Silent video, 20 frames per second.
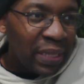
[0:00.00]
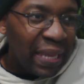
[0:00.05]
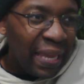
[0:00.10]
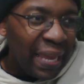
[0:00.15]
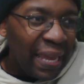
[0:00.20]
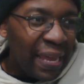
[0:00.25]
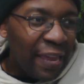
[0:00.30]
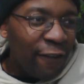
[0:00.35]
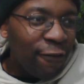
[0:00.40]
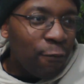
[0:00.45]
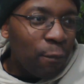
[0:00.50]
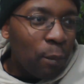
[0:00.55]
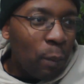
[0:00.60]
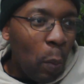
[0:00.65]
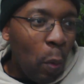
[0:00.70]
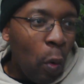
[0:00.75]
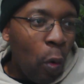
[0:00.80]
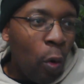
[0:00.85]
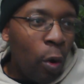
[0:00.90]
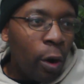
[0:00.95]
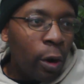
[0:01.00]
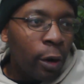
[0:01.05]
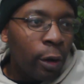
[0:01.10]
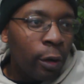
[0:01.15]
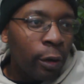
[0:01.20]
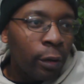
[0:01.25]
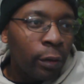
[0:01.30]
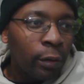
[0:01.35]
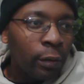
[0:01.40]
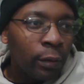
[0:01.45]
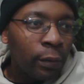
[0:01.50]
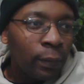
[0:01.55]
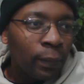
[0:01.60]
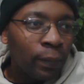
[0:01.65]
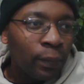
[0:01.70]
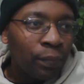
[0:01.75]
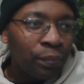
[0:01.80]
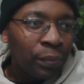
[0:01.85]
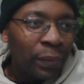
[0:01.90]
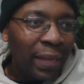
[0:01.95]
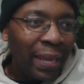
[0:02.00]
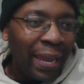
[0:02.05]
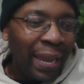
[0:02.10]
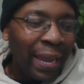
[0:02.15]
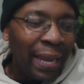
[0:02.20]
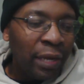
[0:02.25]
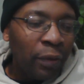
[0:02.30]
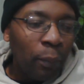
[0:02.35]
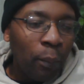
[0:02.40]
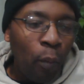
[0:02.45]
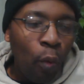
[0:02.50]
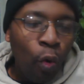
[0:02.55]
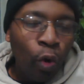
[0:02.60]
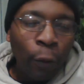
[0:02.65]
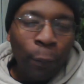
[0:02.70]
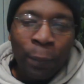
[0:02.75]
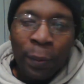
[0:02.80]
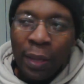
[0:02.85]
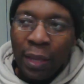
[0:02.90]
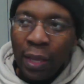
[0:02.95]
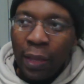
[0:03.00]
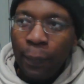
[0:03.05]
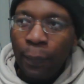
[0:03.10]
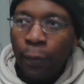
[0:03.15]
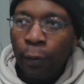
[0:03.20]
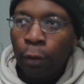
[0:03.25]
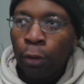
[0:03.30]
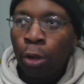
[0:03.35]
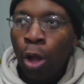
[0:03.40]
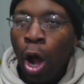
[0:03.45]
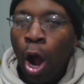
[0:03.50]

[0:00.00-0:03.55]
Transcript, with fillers: If more and more people